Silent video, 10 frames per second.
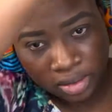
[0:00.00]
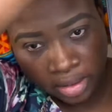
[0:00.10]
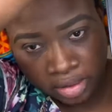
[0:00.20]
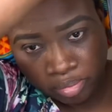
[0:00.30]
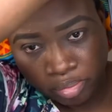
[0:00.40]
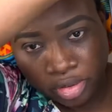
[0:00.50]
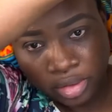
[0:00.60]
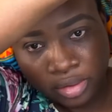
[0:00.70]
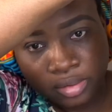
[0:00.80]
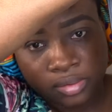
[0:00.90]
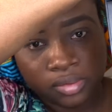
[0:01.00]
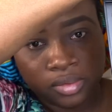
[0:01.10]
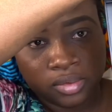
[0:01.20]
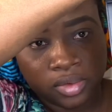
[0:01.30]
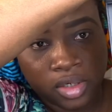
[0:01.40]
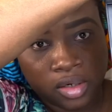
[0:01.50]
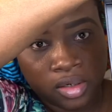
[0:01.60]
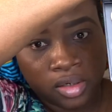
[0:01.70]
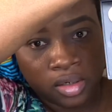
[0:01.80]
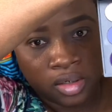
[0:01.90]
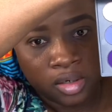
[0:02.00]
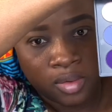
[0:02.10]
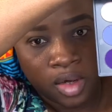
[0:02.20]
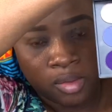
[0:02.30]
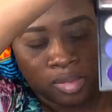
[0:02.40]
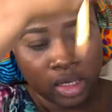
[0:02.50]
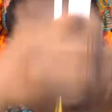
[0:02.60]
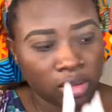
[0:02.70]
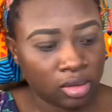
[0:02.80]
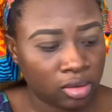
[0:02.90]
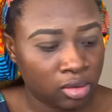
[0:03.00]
that I bought a while back,